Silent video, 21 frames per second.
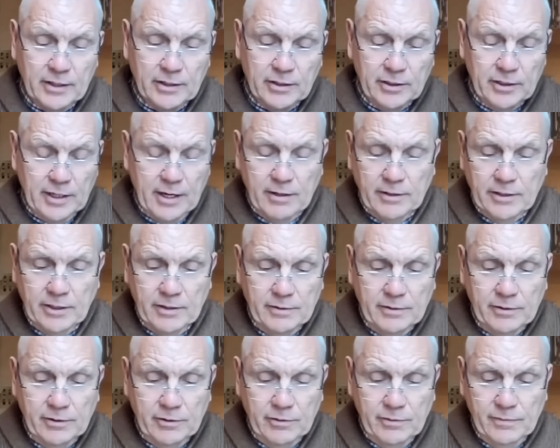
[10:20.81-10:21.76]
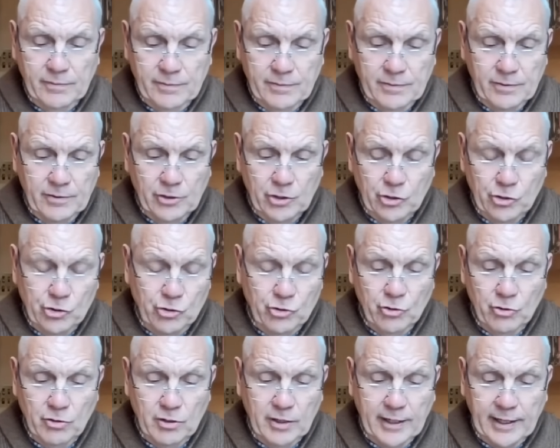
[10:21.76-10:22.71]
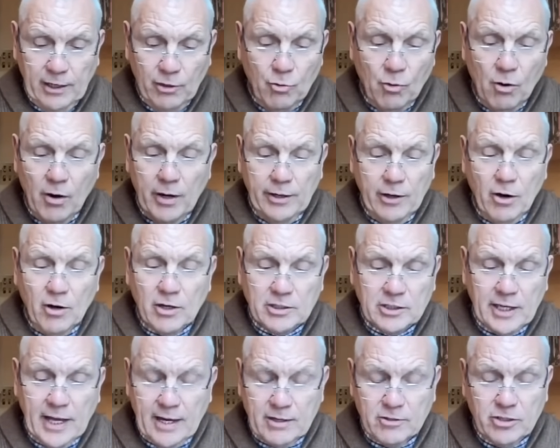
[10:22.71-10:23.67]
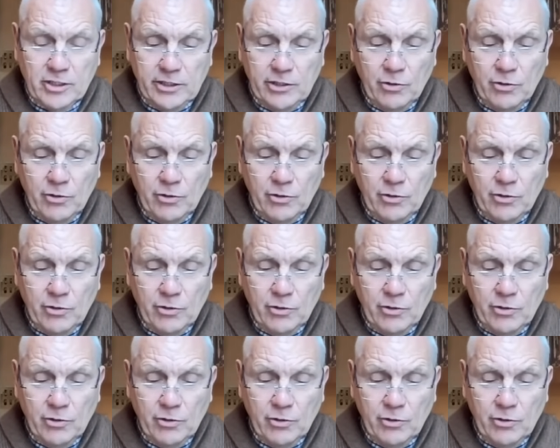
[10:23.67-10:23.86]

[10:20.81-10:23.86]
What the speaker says: you know, you're juggling quite nicely, actually.